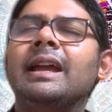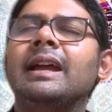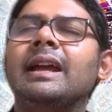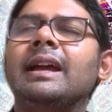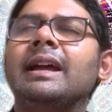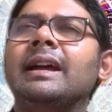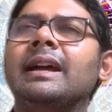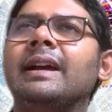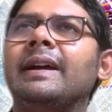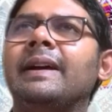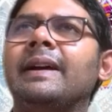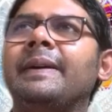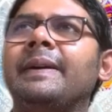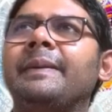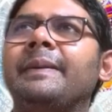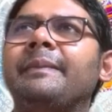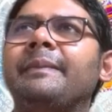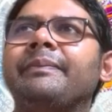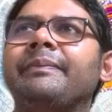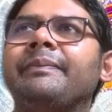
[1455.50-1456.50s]

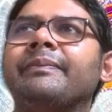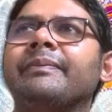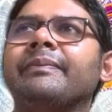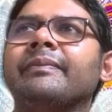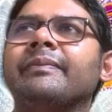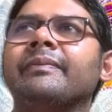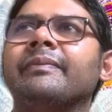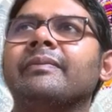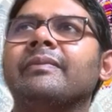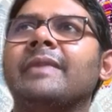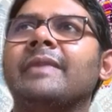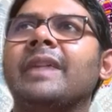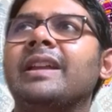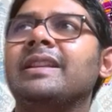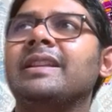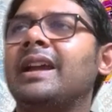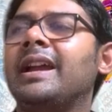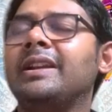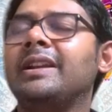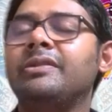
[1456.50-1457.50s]

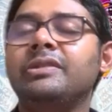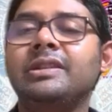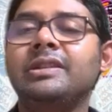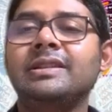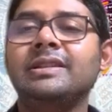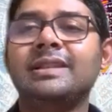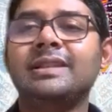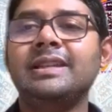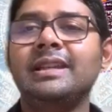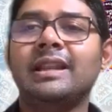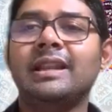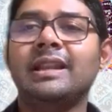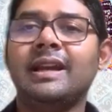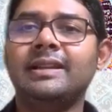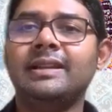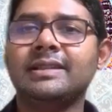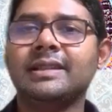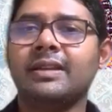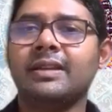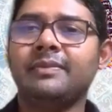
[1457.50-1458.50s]
I could just see
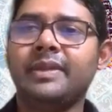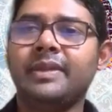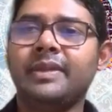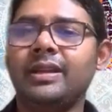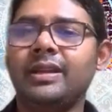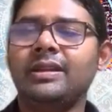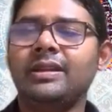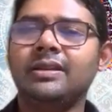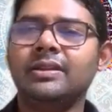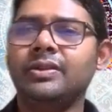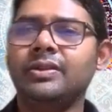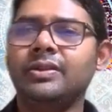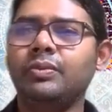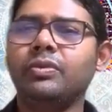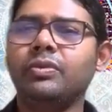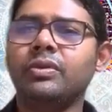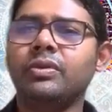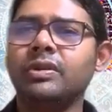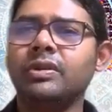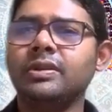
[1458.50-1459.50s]
lights coming
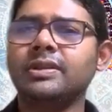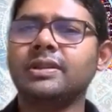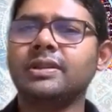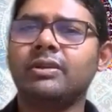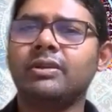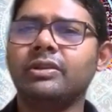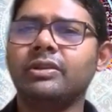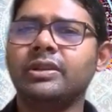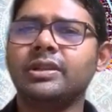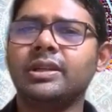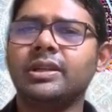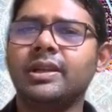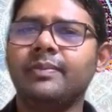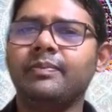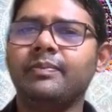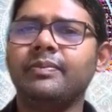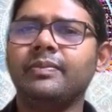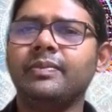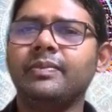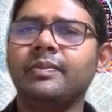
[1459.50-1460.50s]
towards our ship.
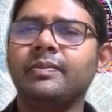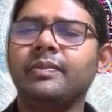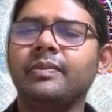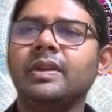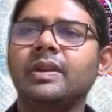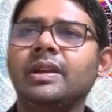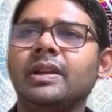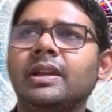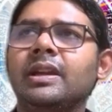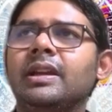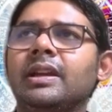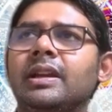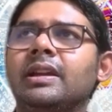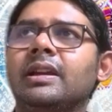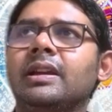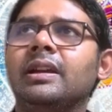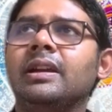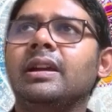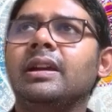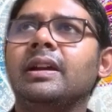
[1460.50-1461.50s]

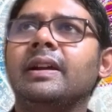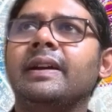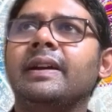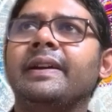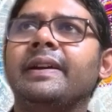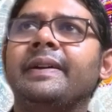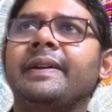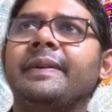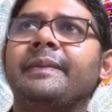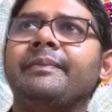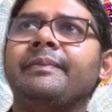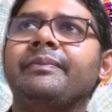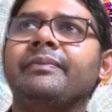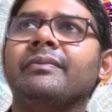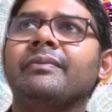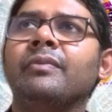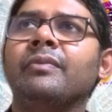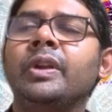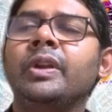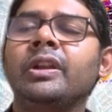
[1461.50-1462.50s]

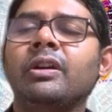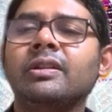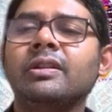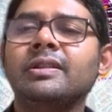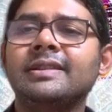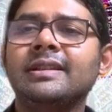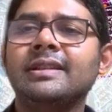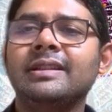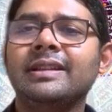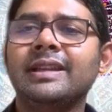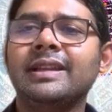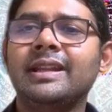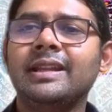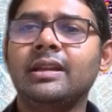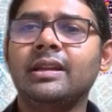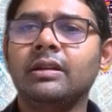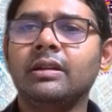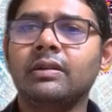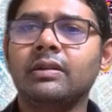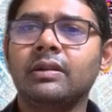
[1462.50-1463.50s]
We're not still getting
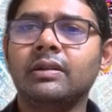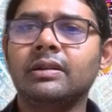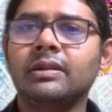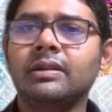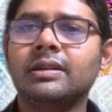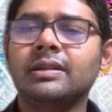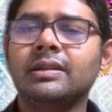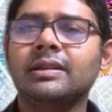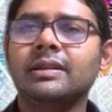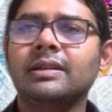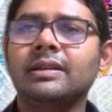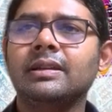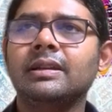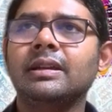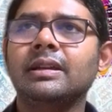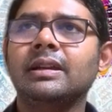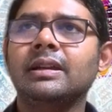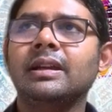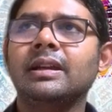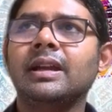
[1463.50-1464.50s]
hurt.
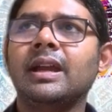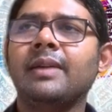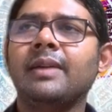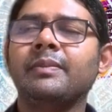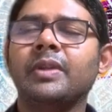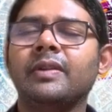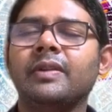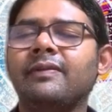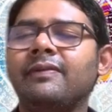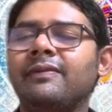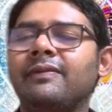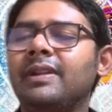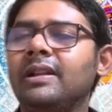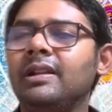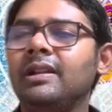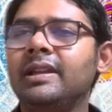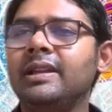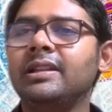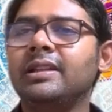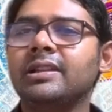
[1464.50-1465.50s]
I'm not
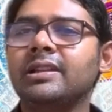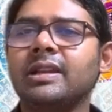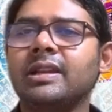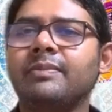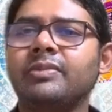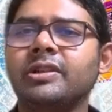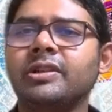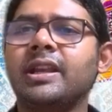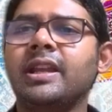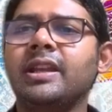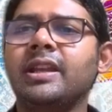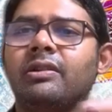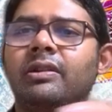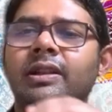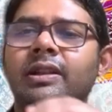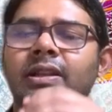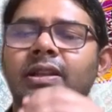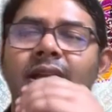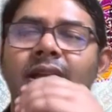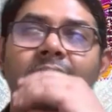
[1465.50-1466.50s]
feeling the ship shake or
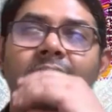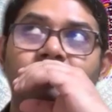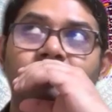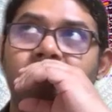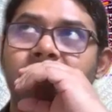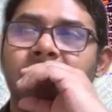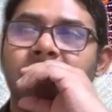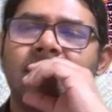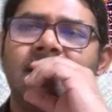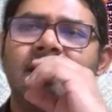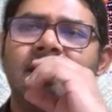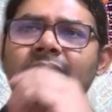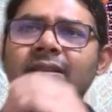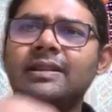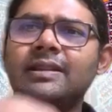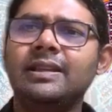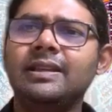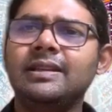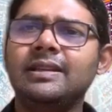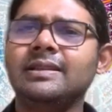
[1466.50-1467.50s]
anything. I'm just seeing
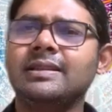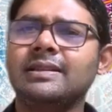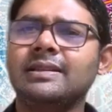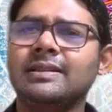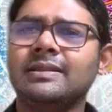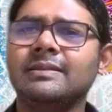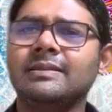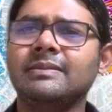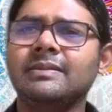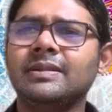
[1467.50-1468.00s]
these